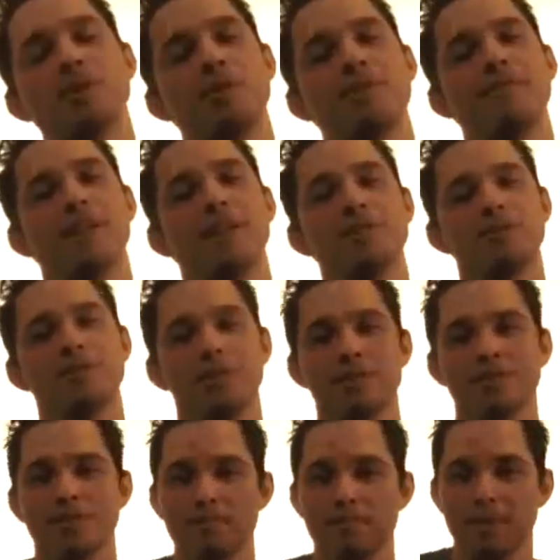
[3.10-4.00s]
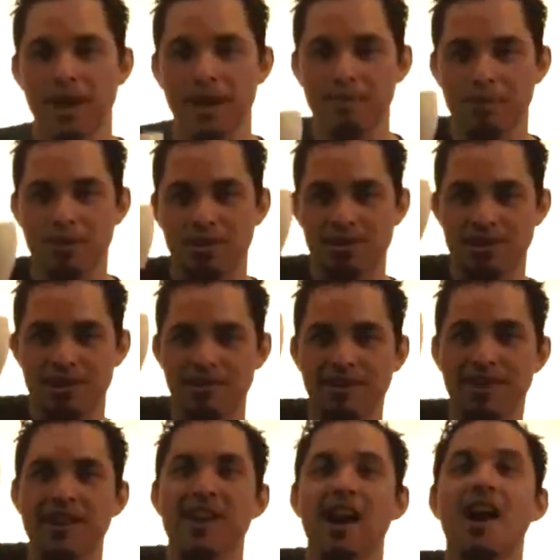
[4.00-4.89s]
Tony Valenzuela from Black Box
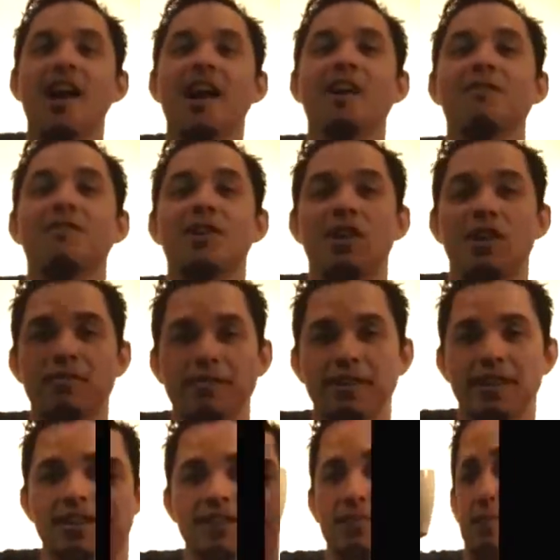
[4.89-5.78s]
T V, and I have coffee.